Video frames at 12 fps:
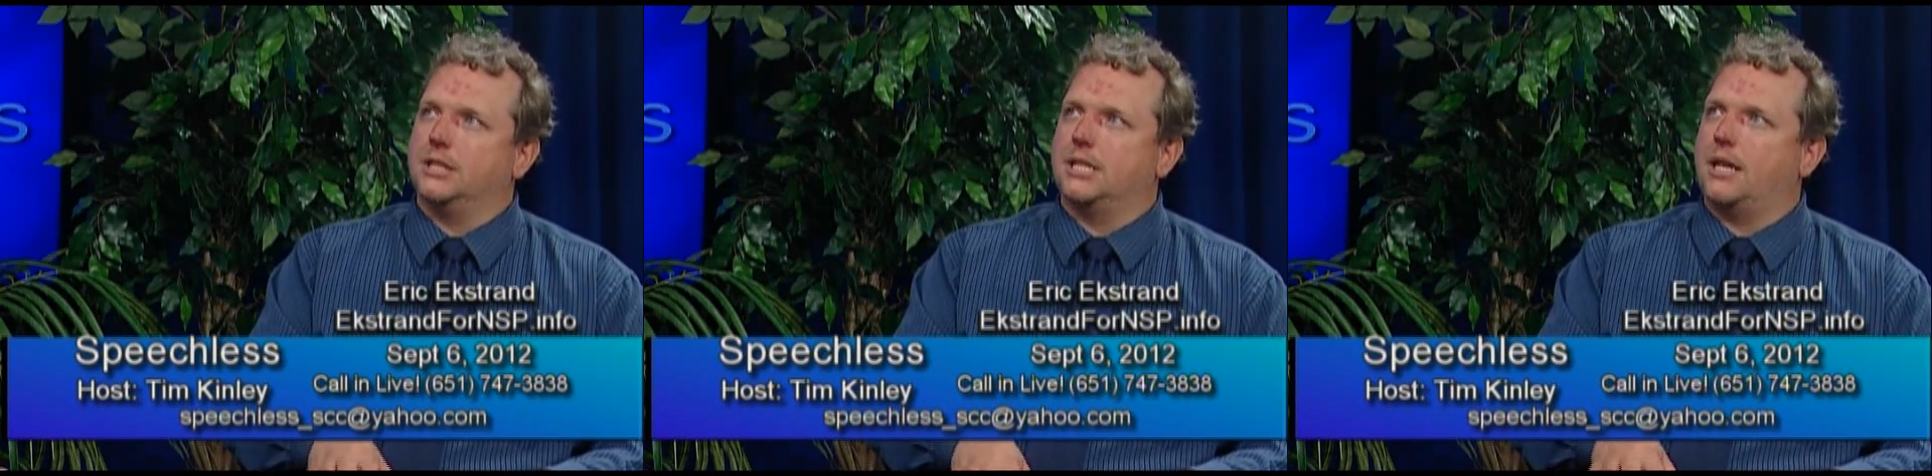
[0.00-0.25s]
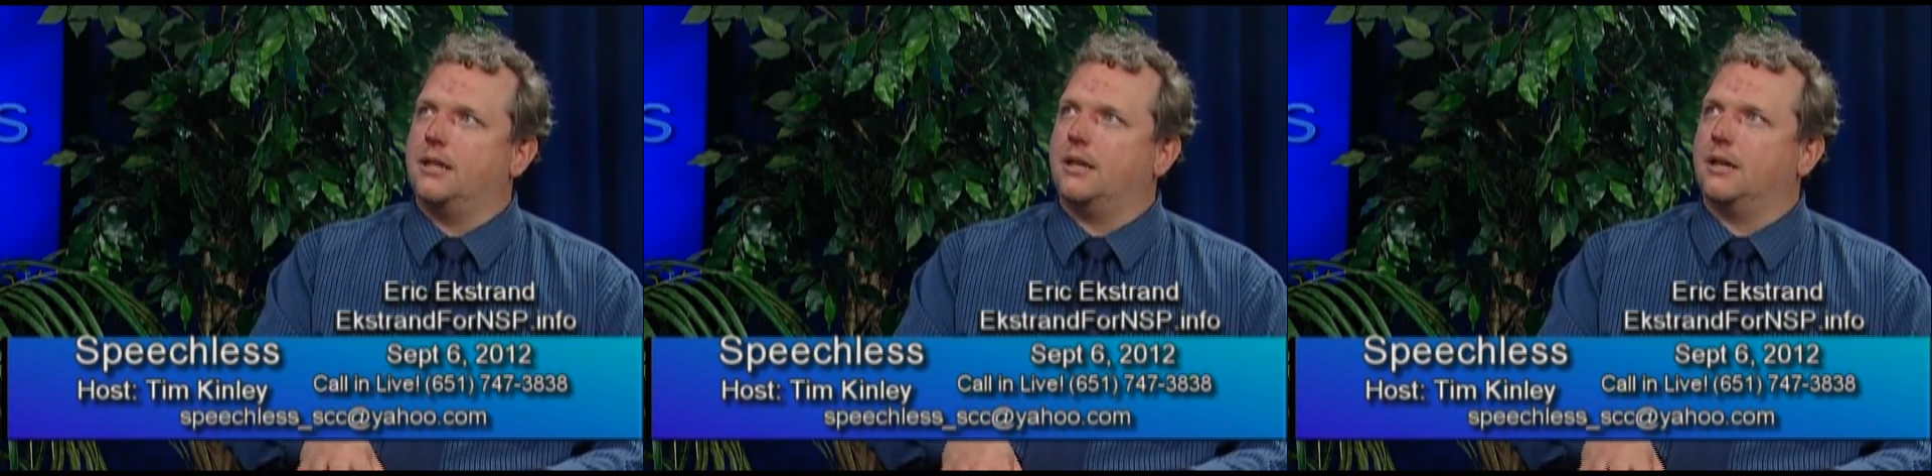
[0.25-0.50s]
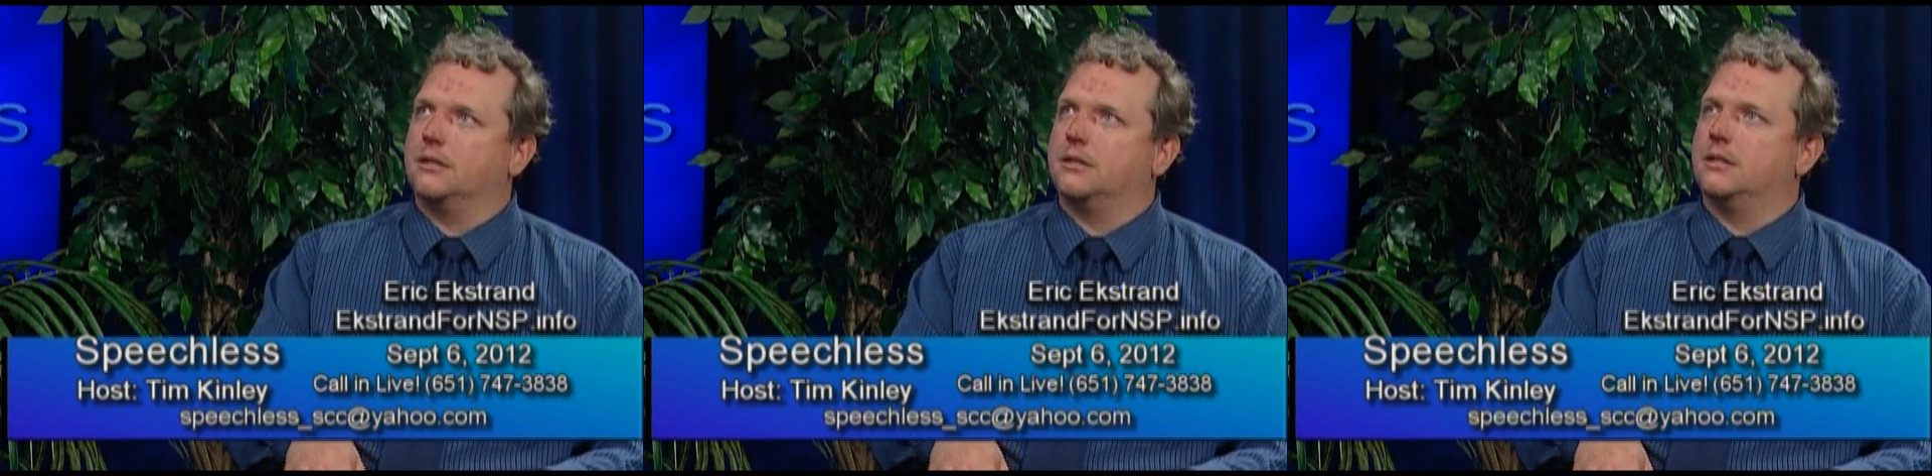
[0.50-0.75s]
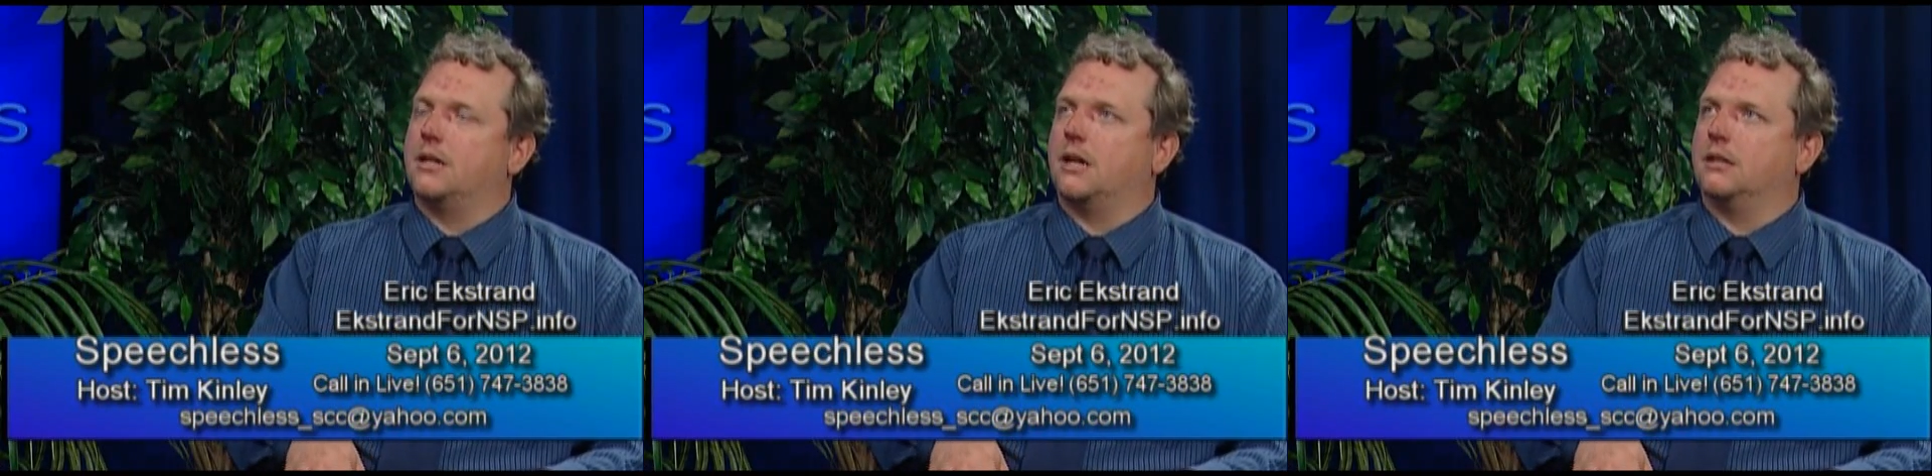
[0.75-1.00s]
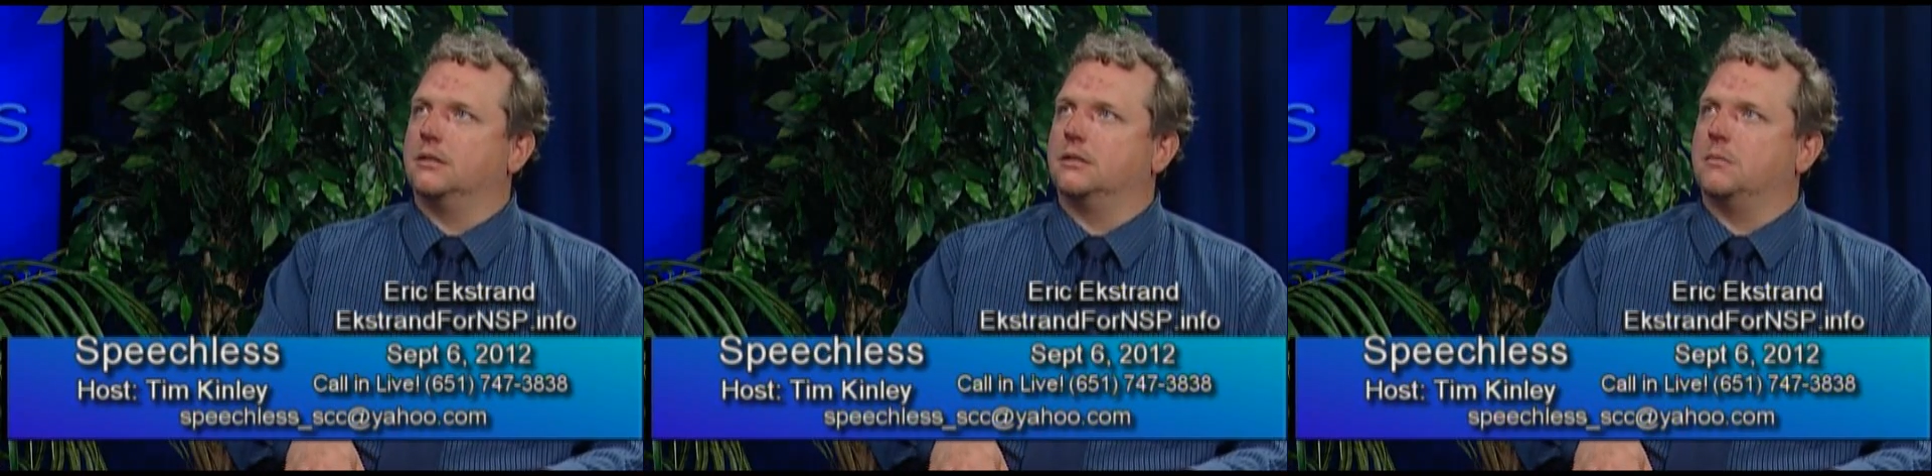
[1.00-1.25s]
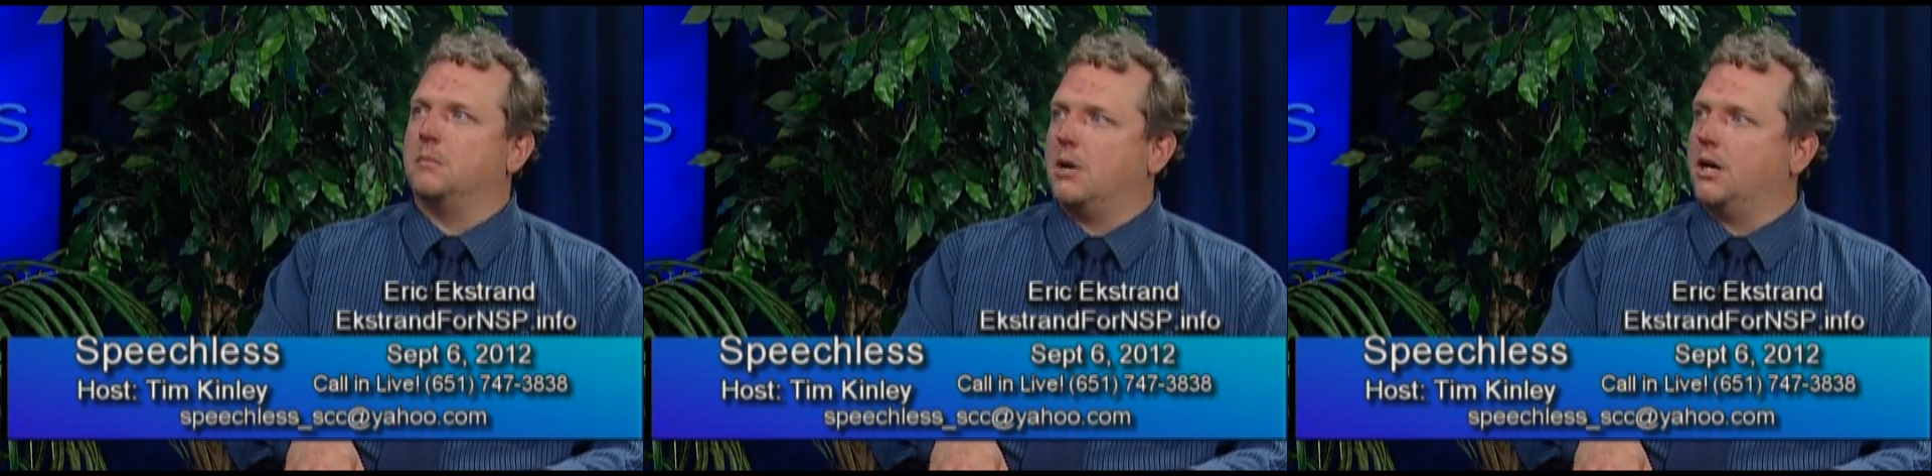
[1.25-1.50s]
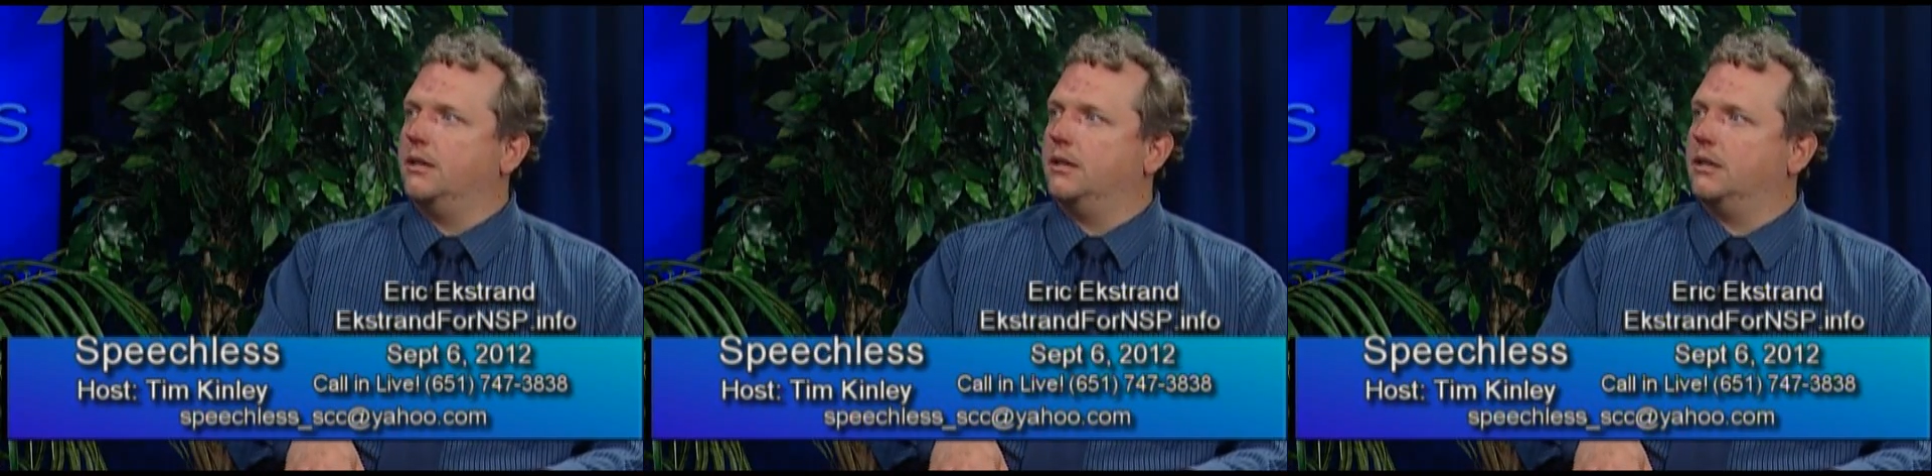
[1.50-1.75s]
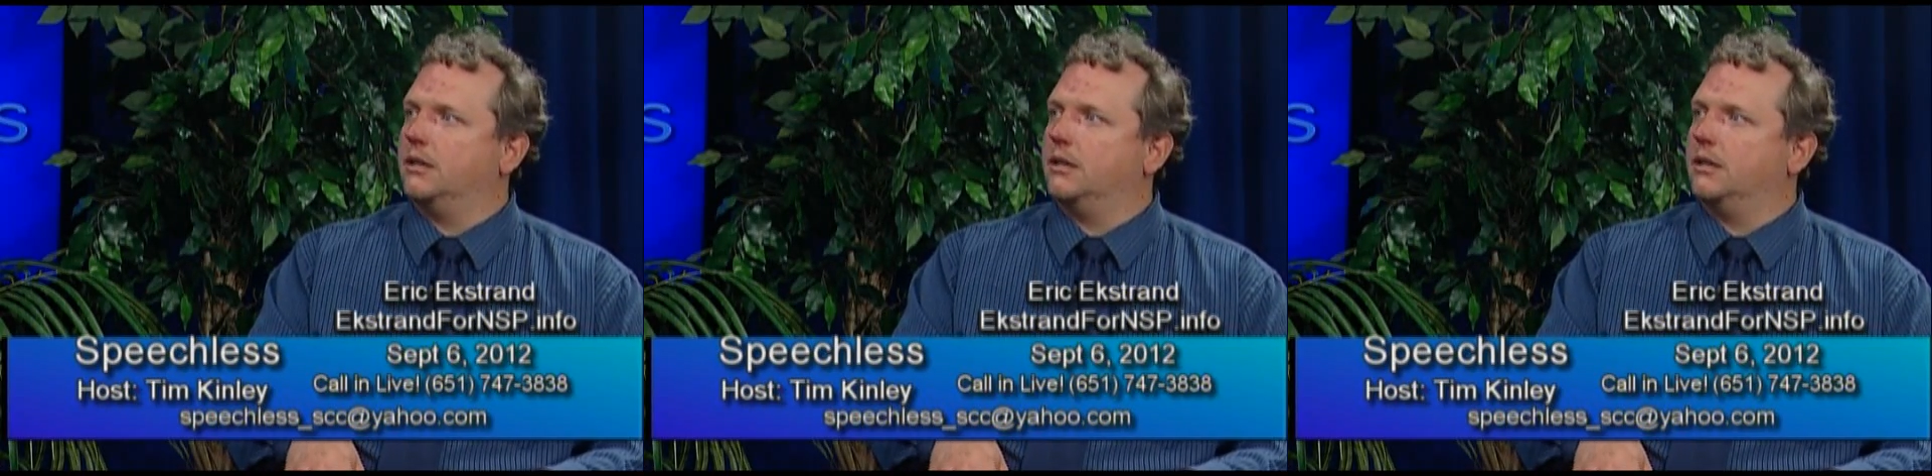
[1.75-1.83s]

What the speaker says: $10,000 a month